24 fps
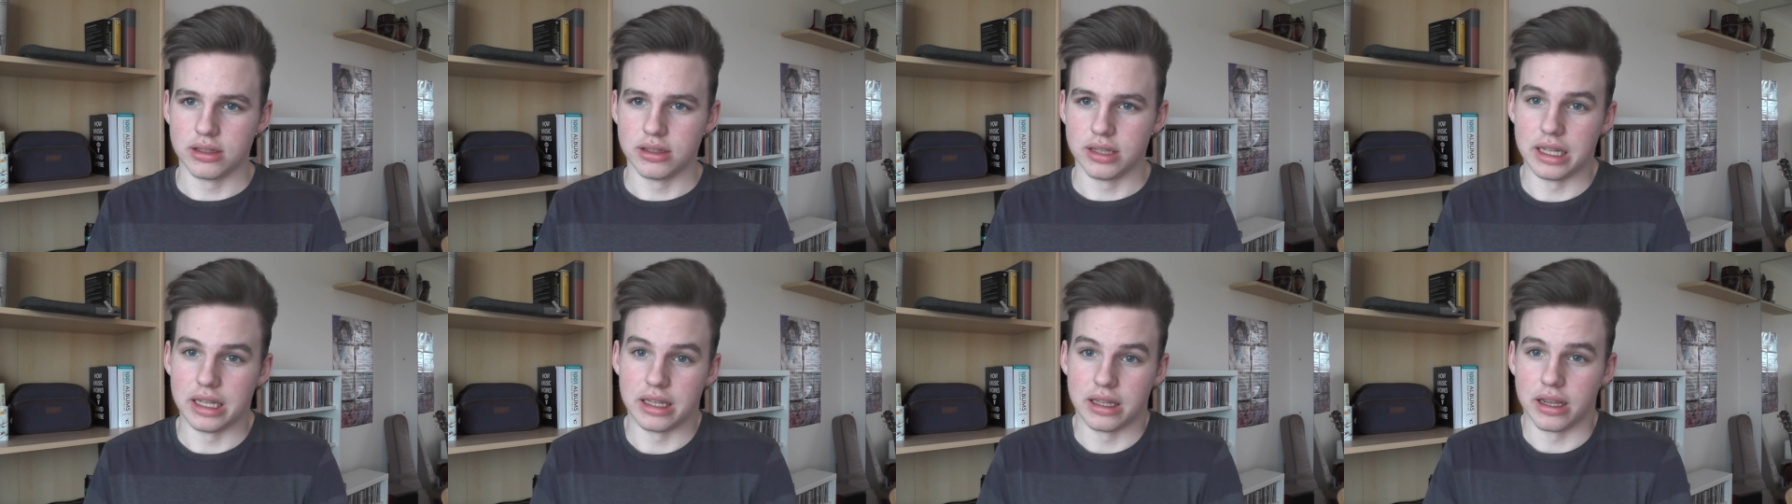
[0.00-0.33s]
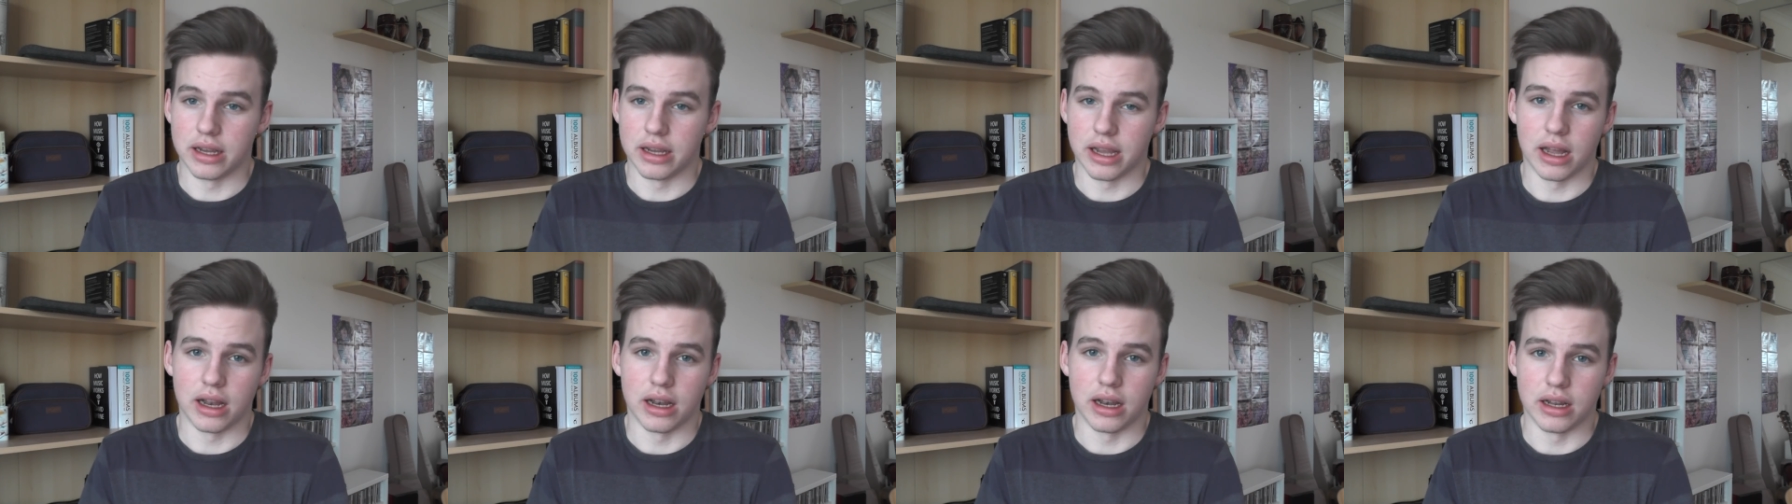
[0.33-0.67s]

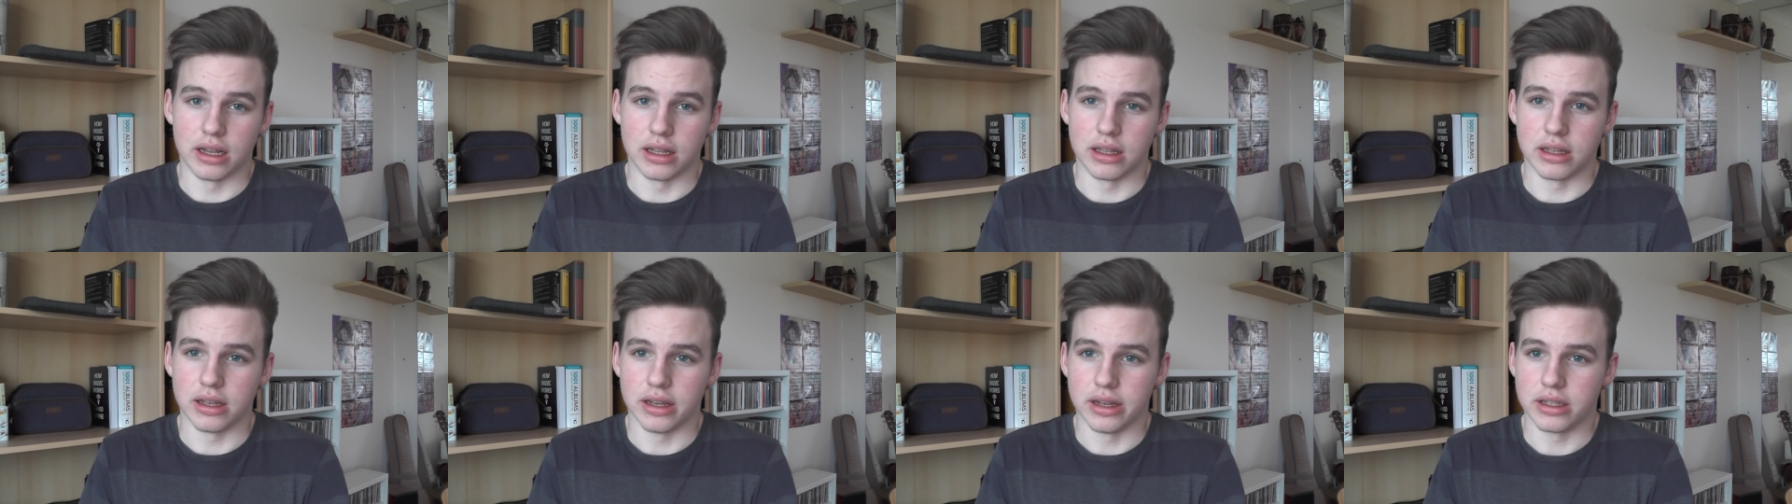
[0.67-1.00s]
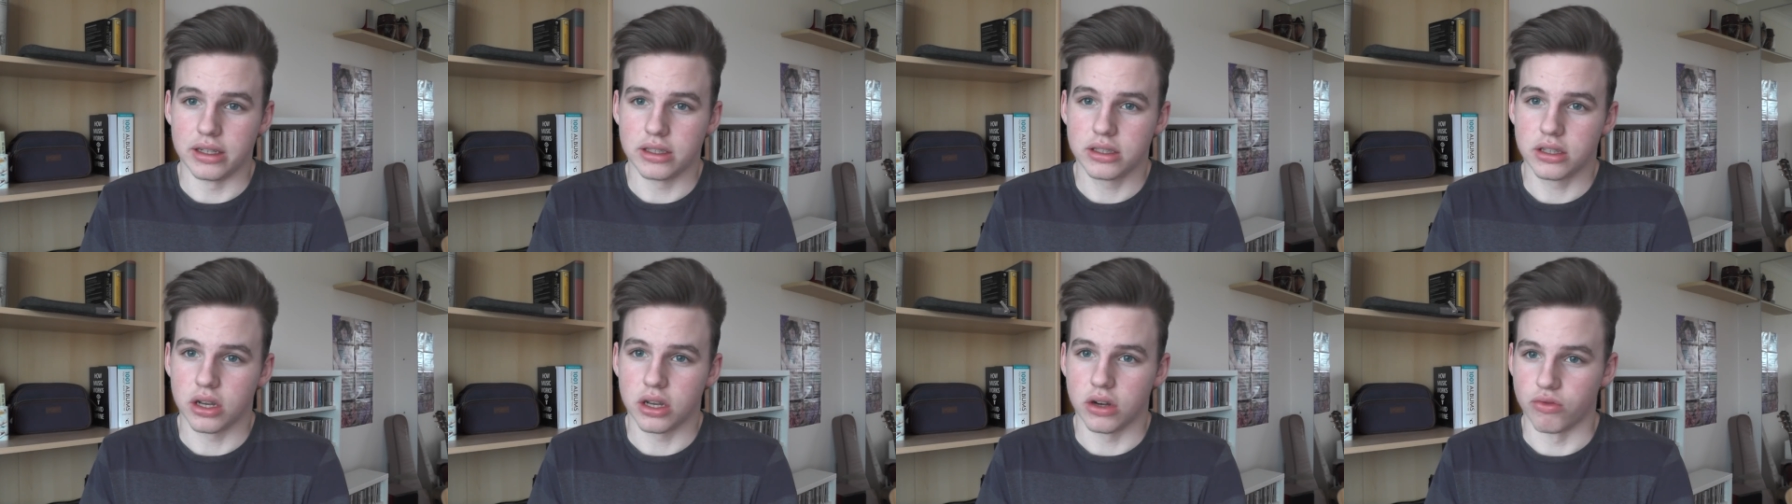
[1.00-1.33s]

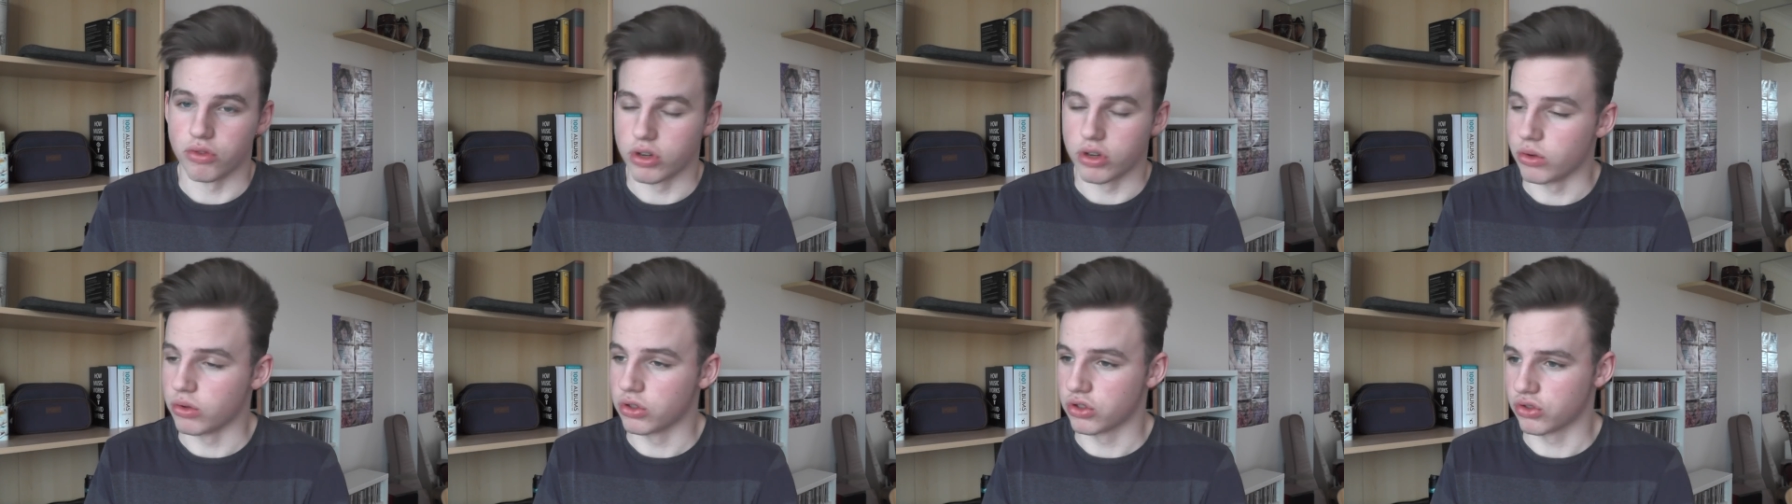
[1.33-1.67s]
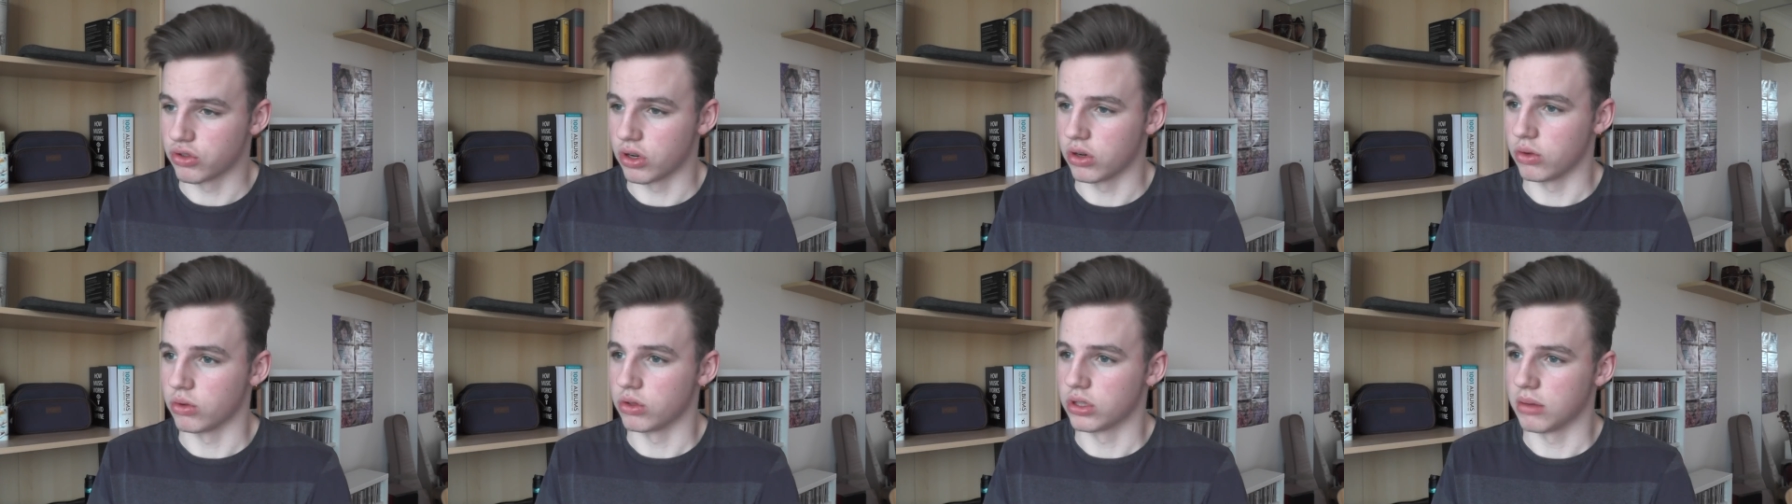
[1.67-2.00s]
It's a real
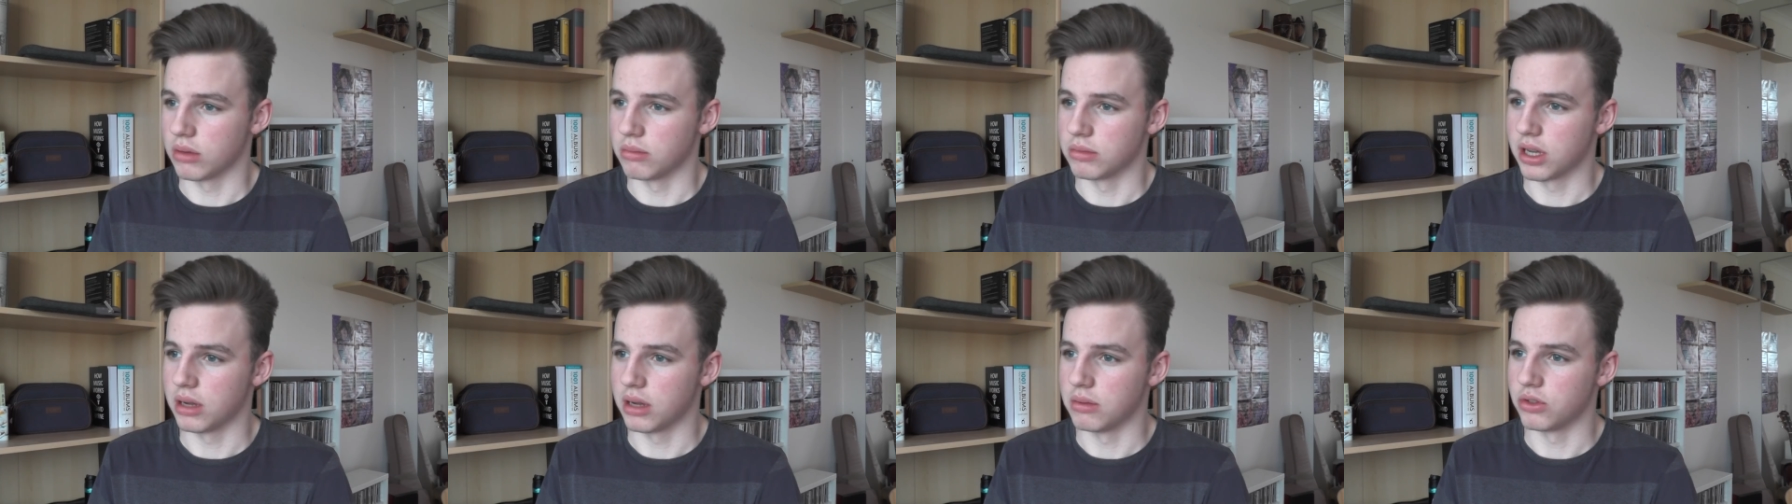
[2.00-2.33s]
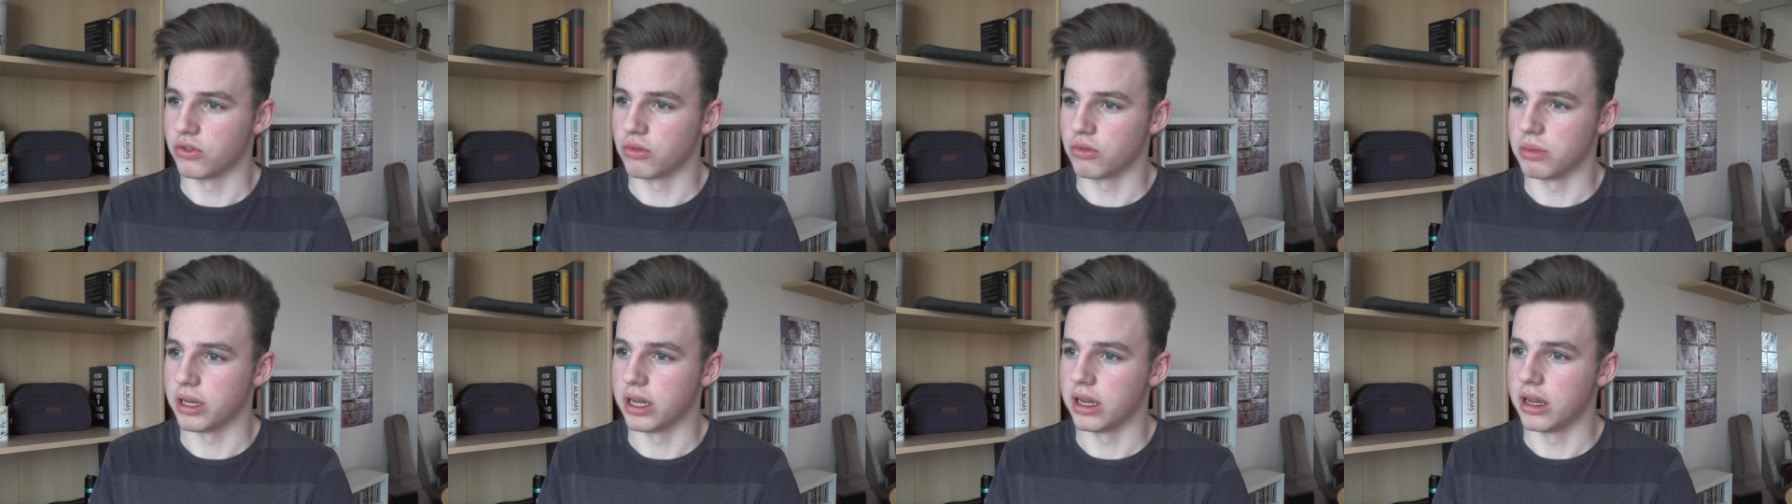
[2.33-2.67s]
struggle sometimes
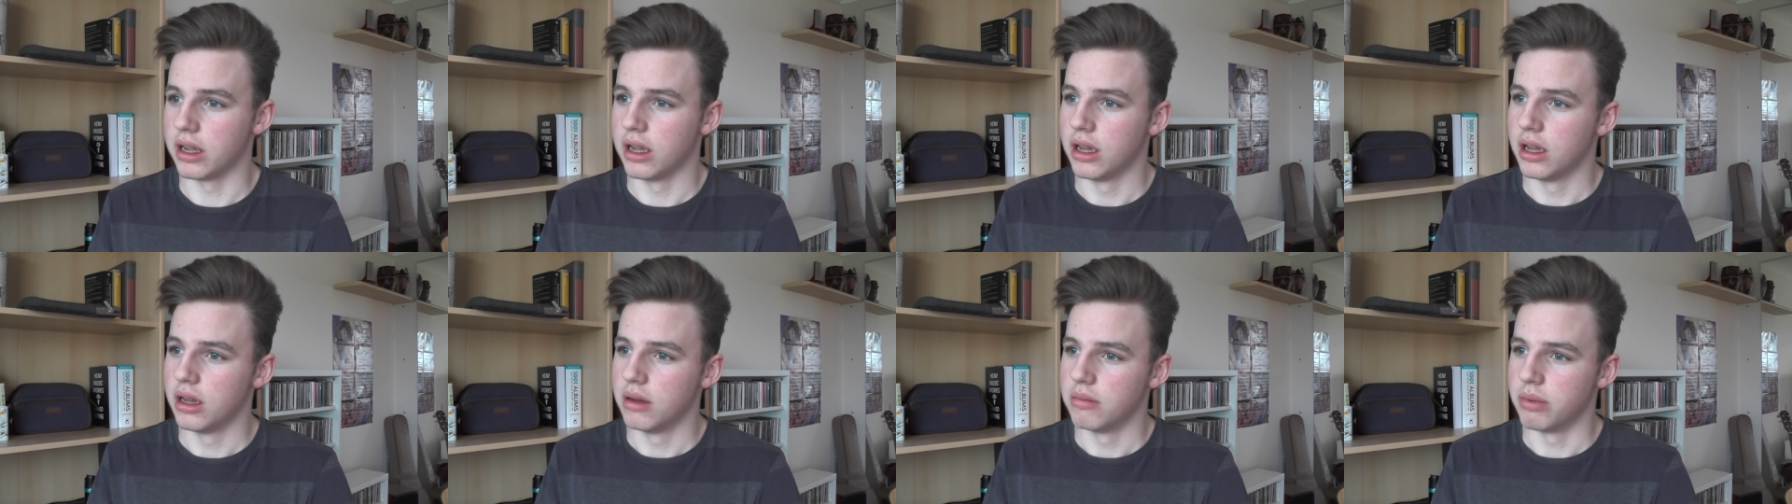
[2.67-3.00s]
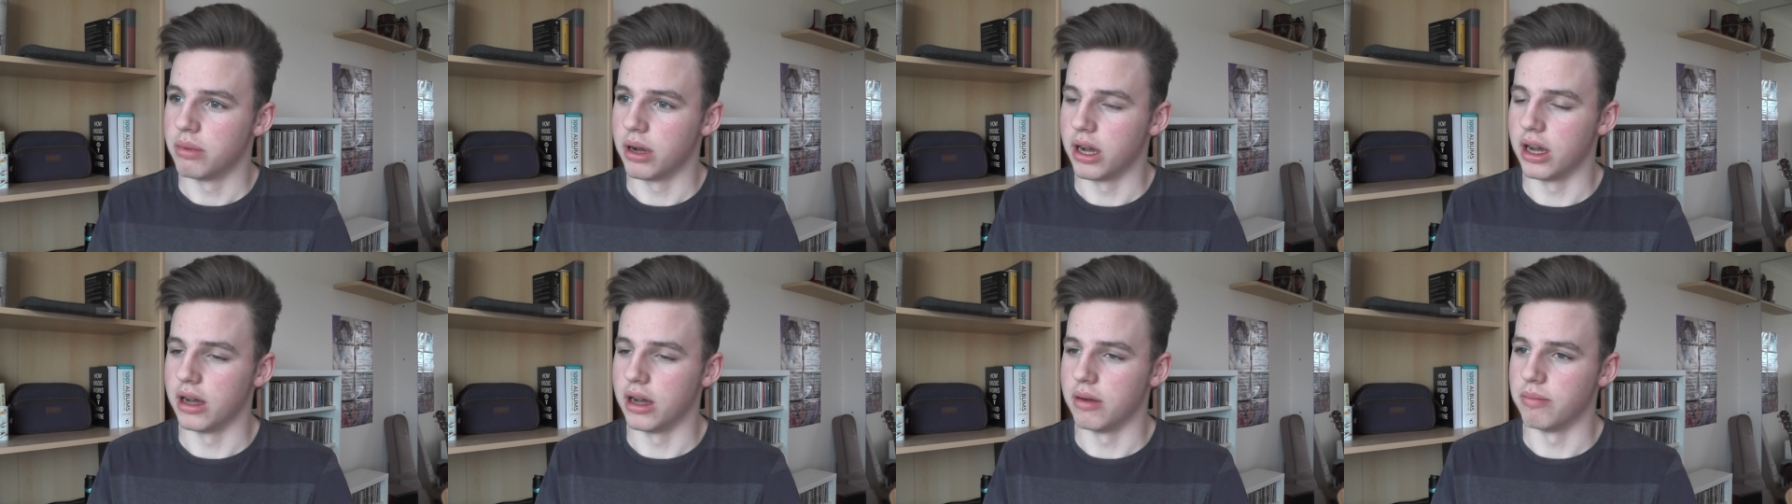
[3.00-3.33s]
for me,
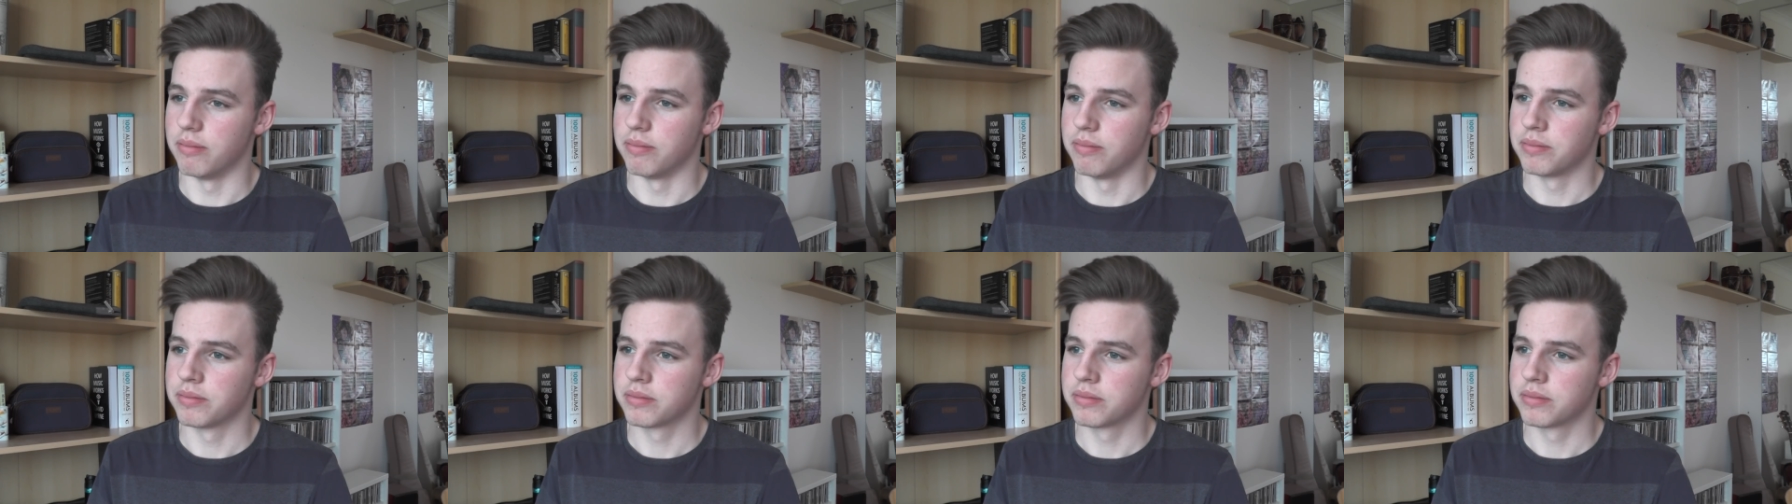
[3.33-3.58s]
but